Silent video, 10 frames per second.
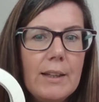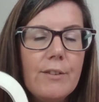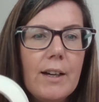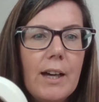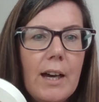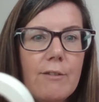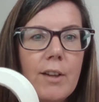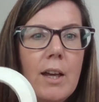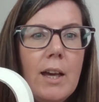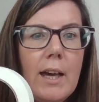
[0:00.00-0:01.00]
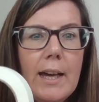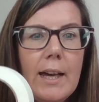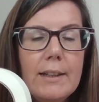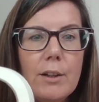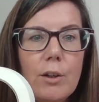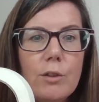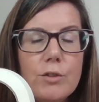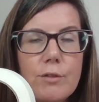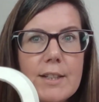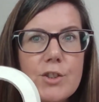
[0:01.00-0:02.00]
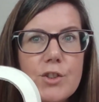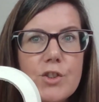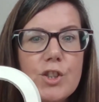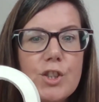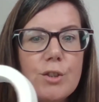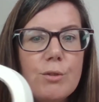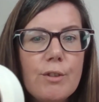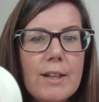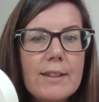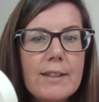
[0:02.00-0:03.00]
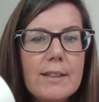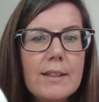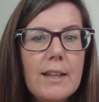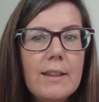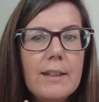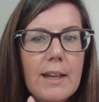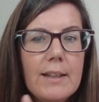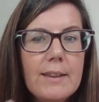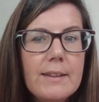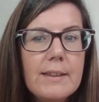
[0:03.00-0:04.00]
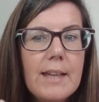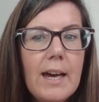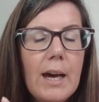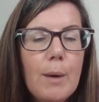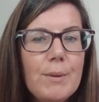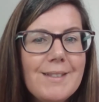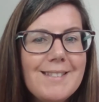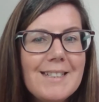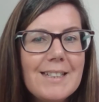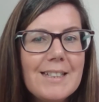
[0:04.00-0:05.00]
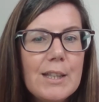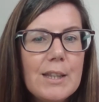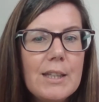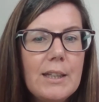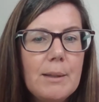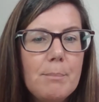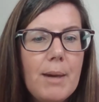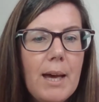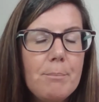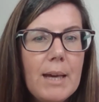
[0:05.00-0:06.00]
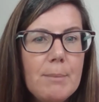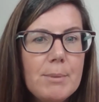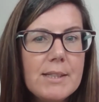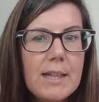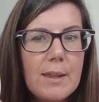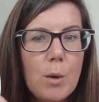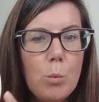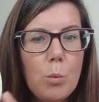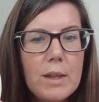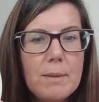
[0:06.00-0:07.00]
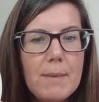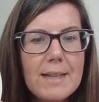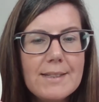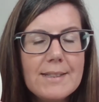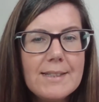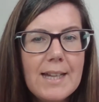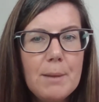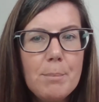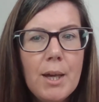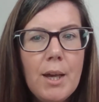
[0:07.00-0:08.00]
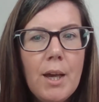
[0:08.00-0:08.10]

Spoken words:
If I have any alterations to do or anything there, I will stick the pattern paper together with masking tape.